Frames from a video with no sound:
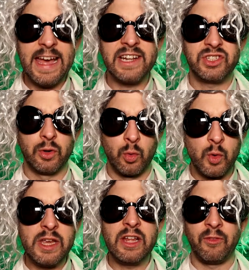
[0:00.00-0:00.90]
It's a
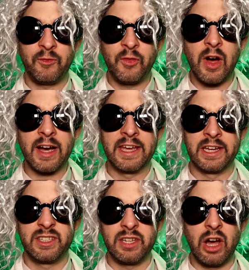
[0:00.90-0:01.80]
real
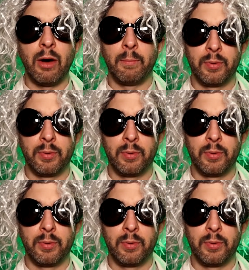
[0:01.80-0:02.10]
fucking dump!